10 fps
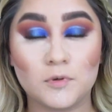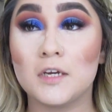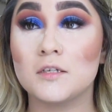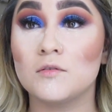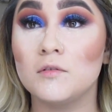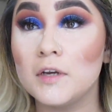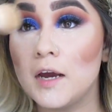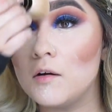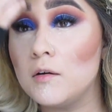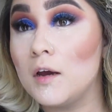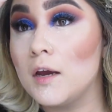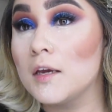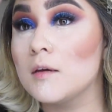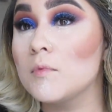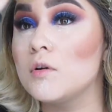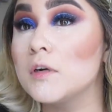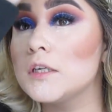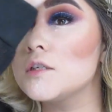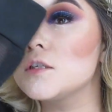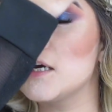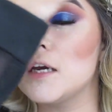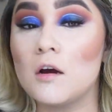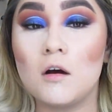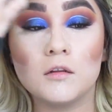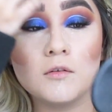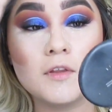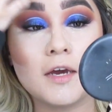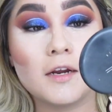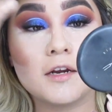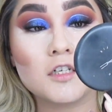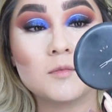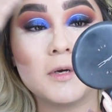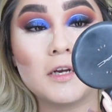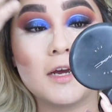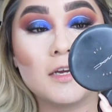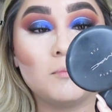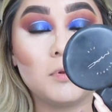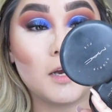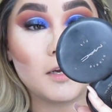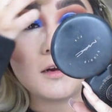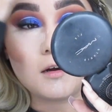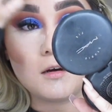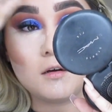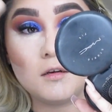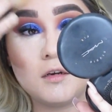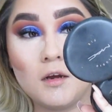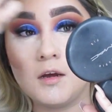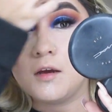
But yeah, so now I am going to take all of that Airspun I applied on